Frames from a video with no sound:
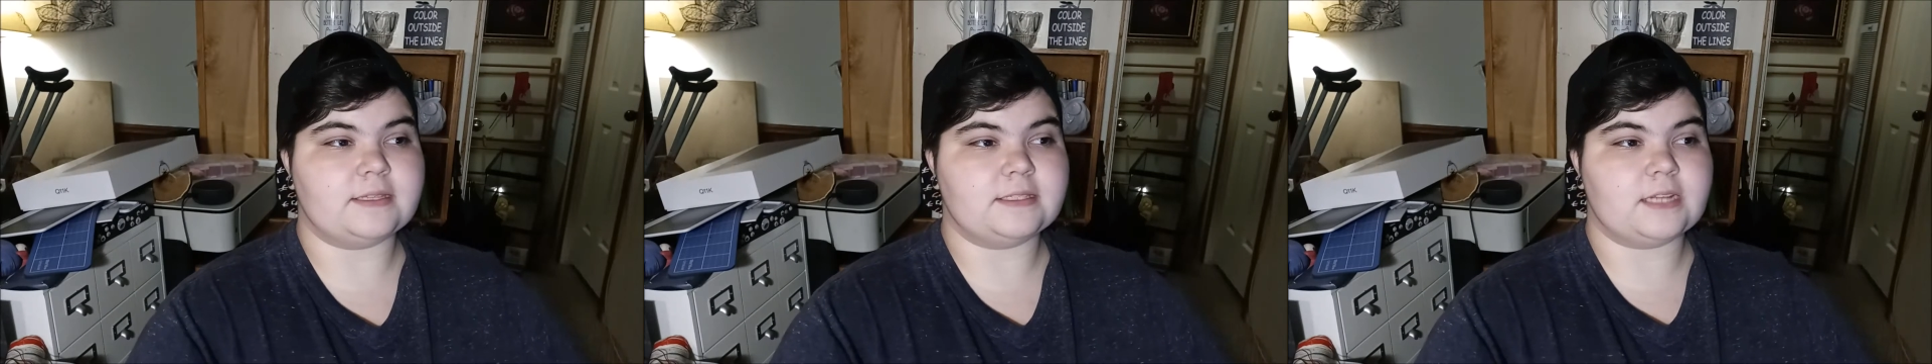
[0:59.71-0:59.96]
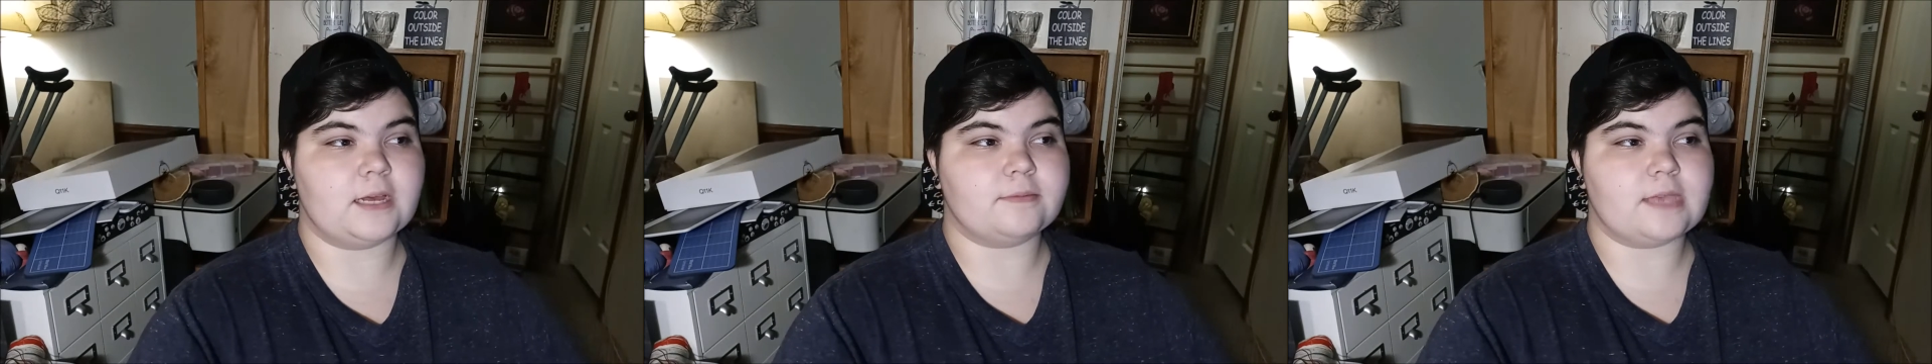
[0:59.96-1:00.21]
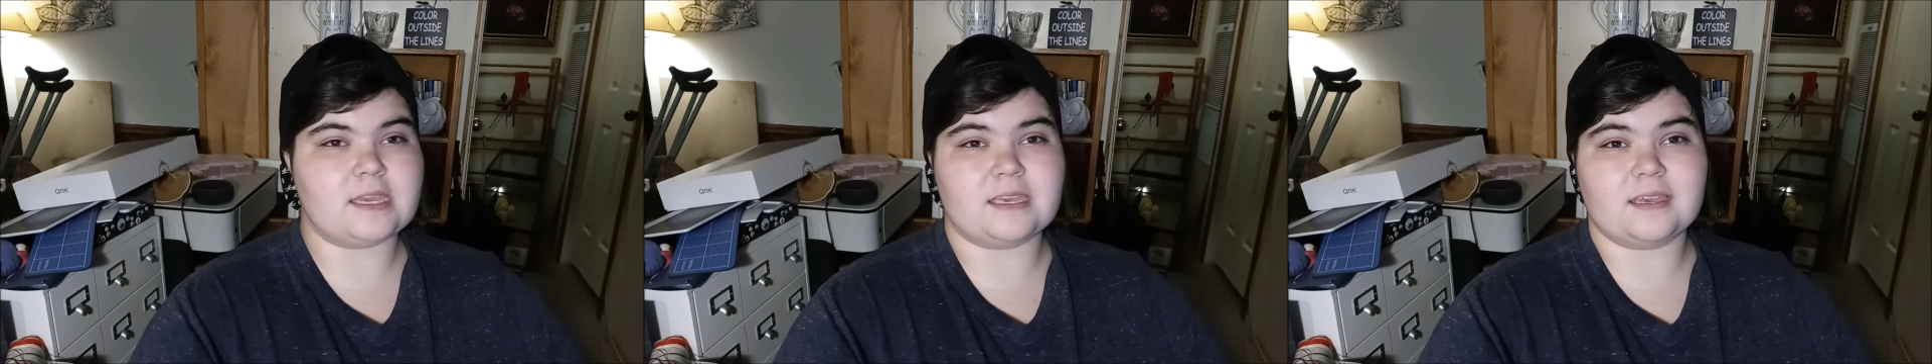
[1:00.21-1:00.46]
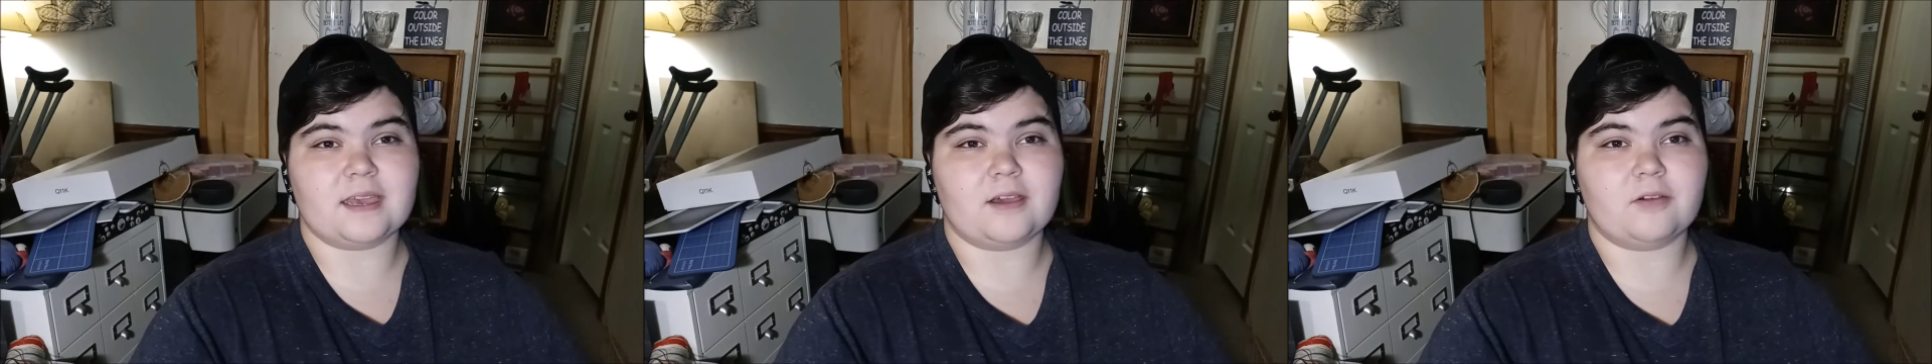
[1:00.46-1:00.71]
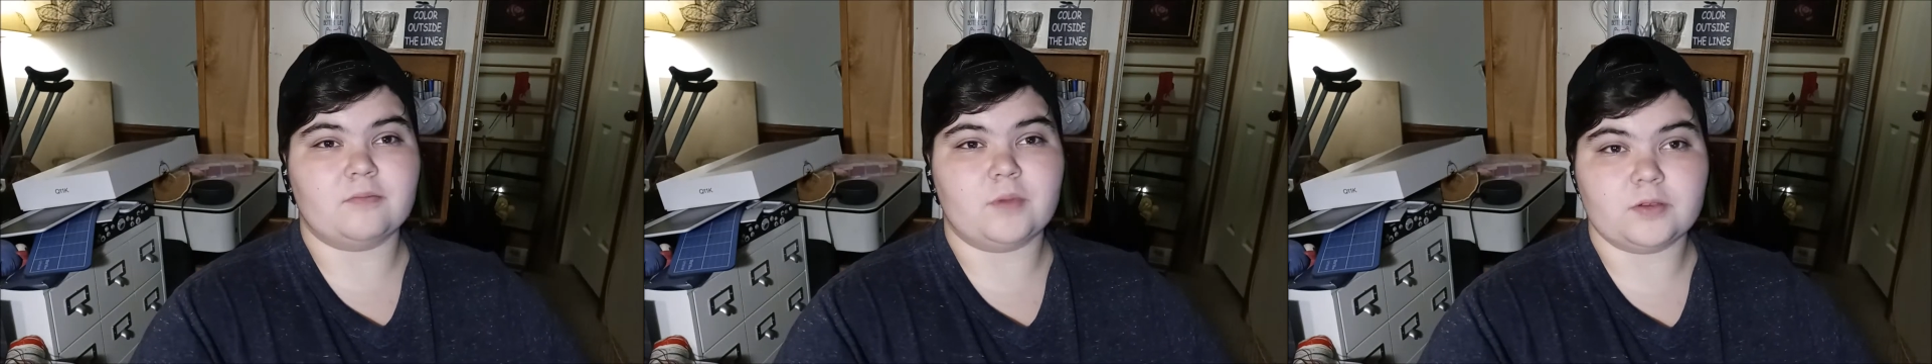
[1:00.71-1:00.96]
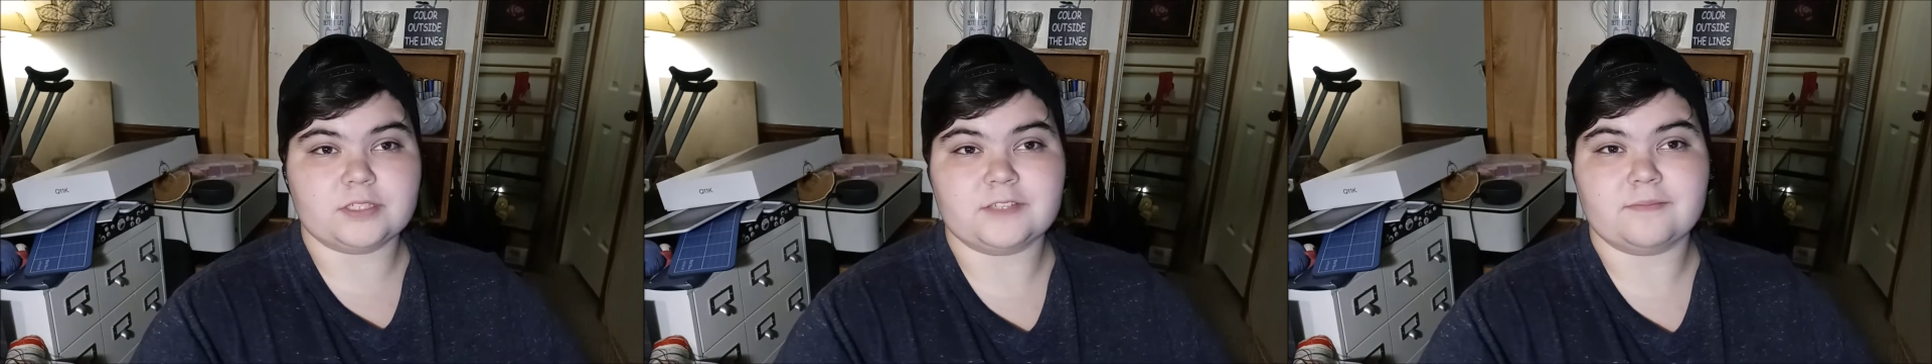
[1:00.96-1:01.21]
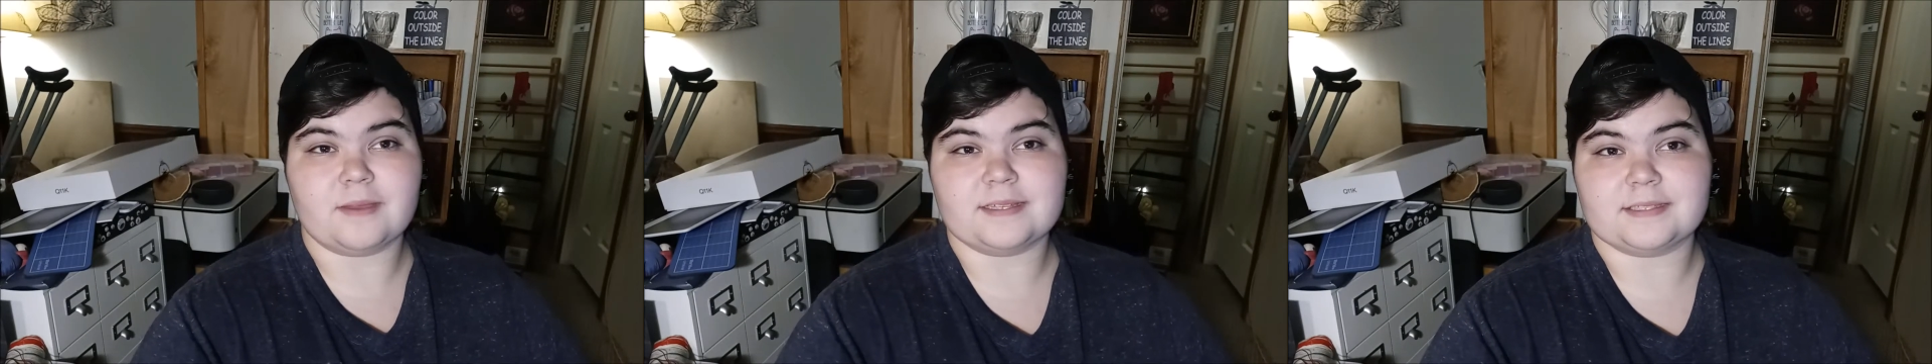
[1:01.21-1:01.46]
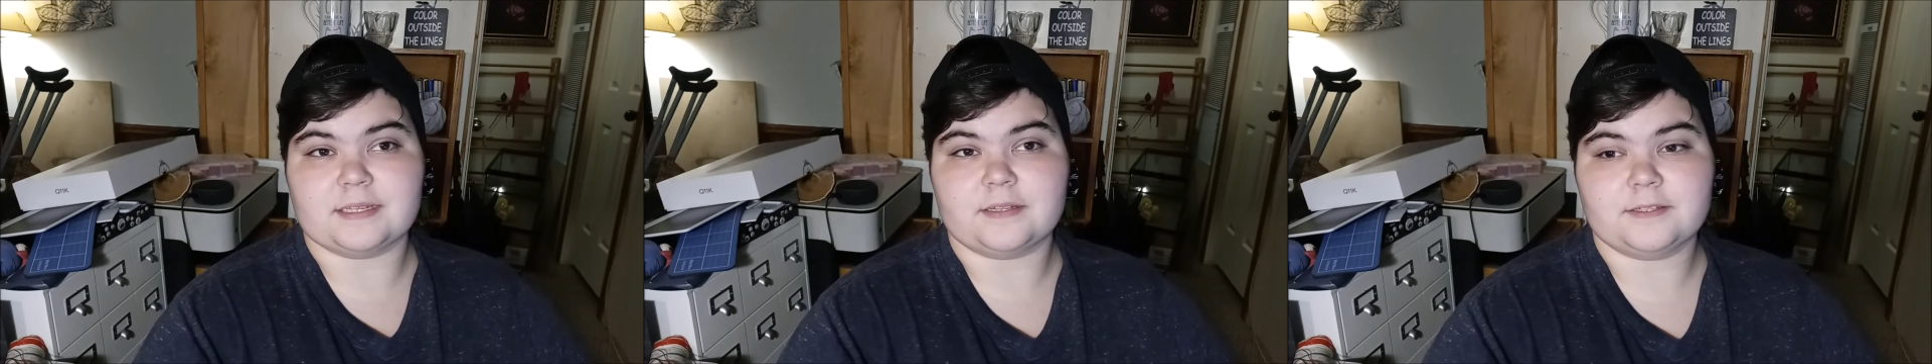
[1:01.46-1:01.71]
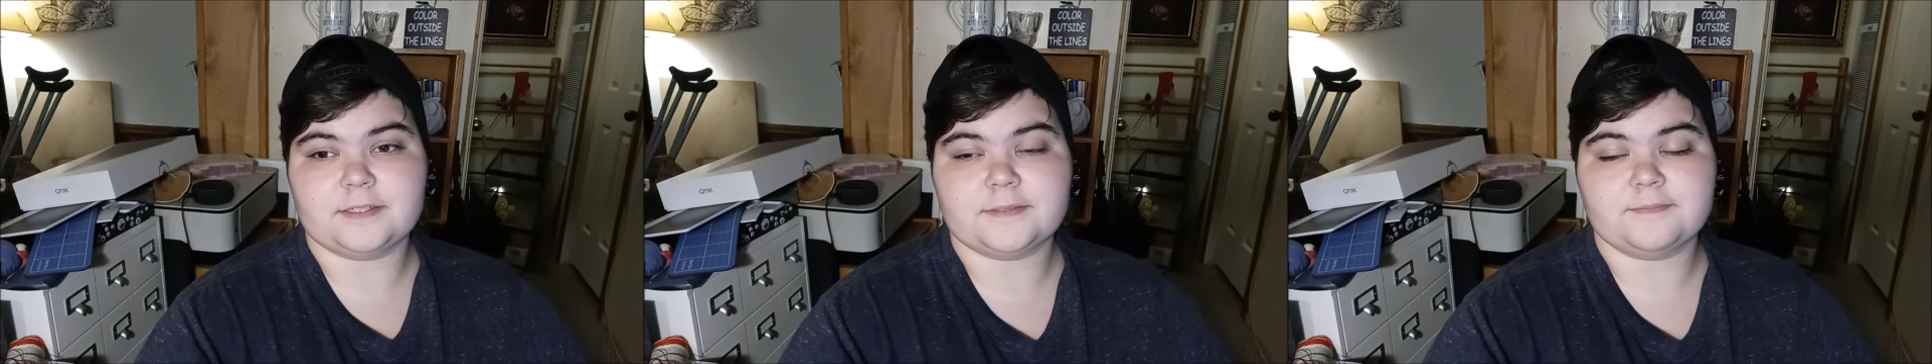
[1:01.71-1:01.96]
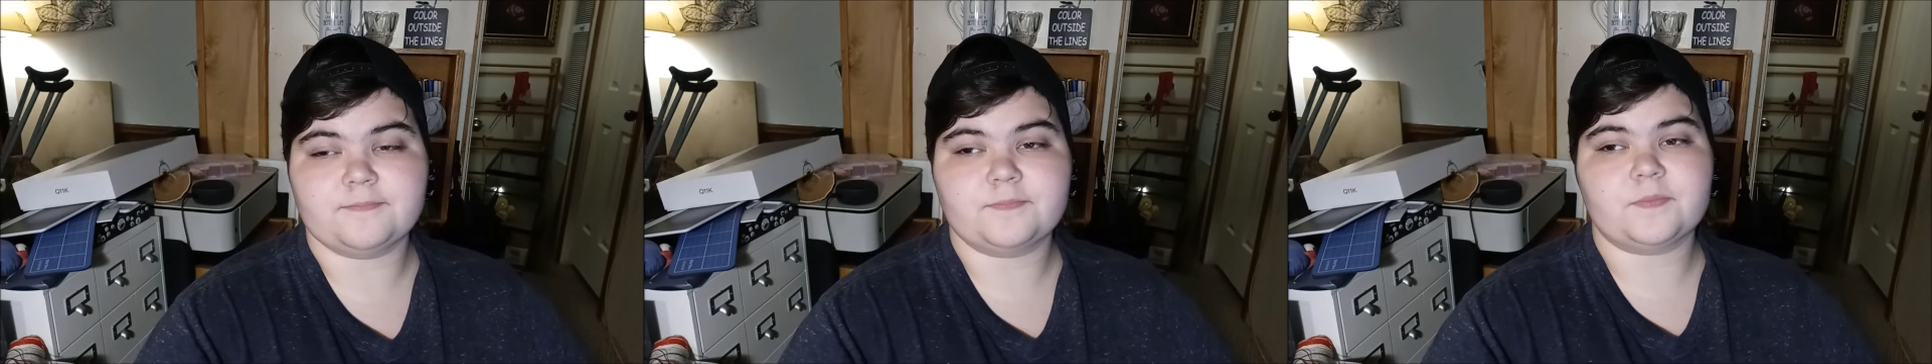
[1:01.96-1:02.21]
ended up taking out most of my snails.